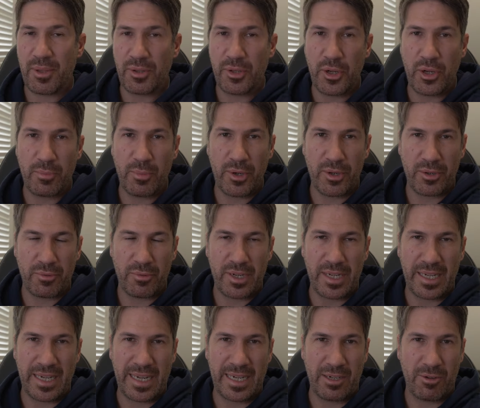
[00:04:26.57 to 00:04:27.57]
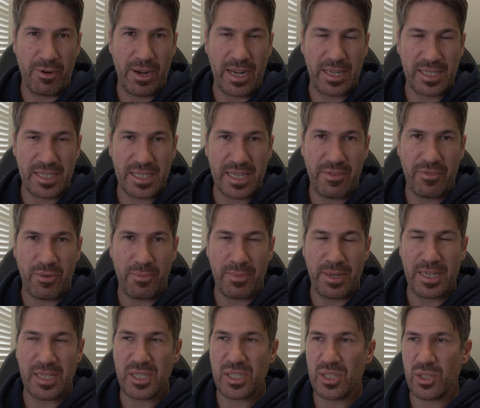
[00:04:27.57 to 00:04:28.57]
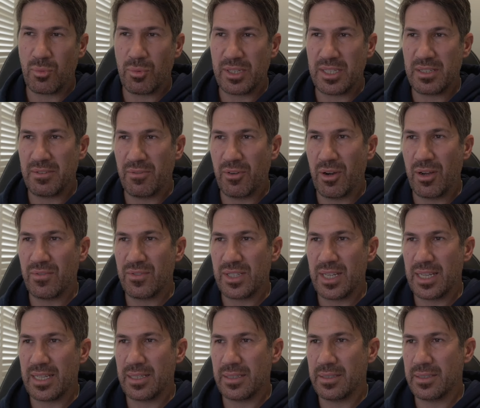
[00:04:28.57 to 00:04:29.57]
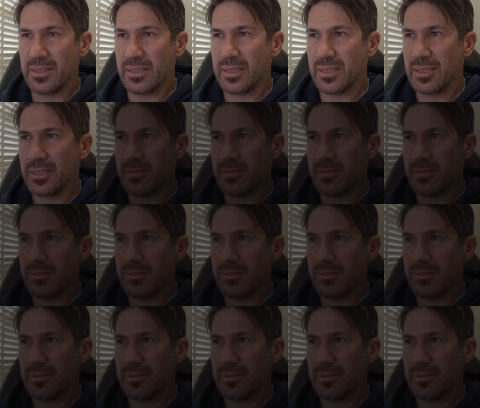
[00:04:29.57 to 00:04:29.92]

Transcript: the Nürburgring in around 7 minutes 25 seconds.